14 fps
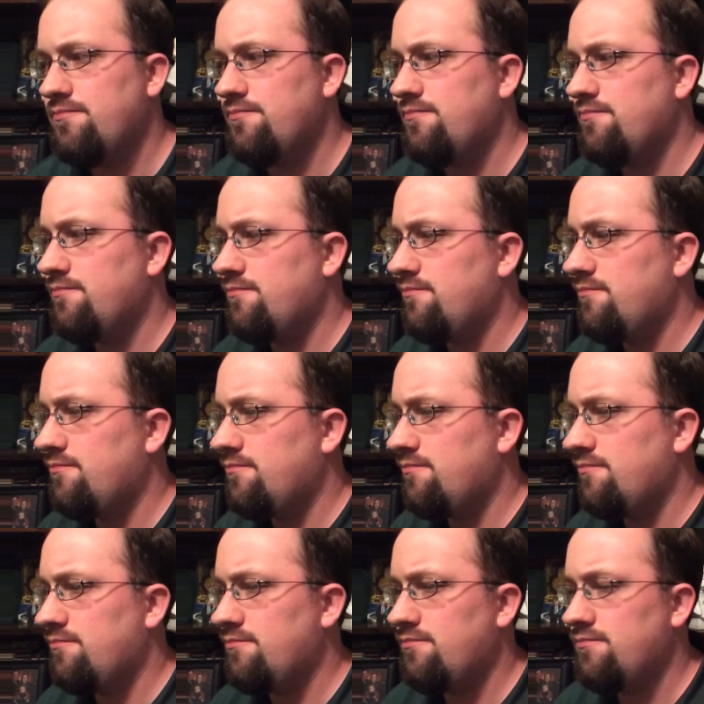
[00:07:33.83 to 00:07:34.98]

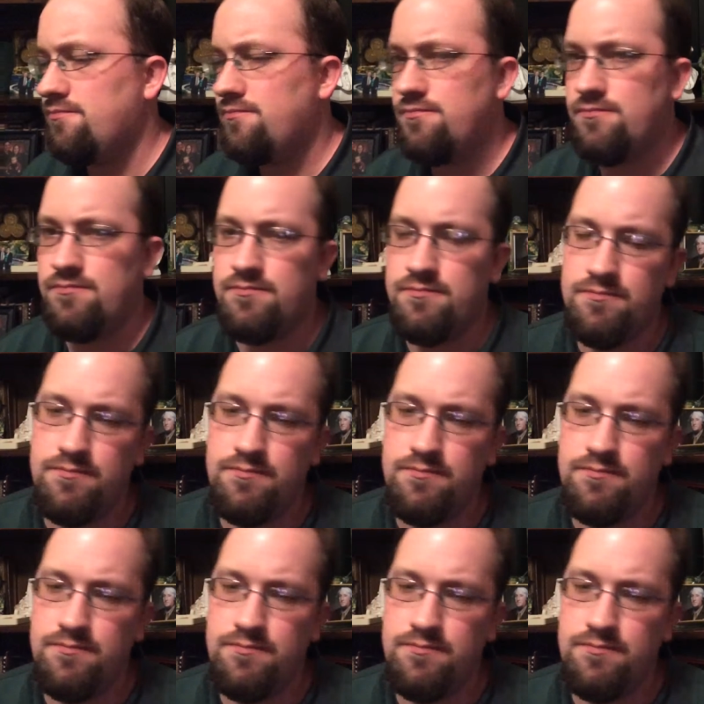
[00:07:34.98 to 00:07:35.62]
No one is speaking in this clip.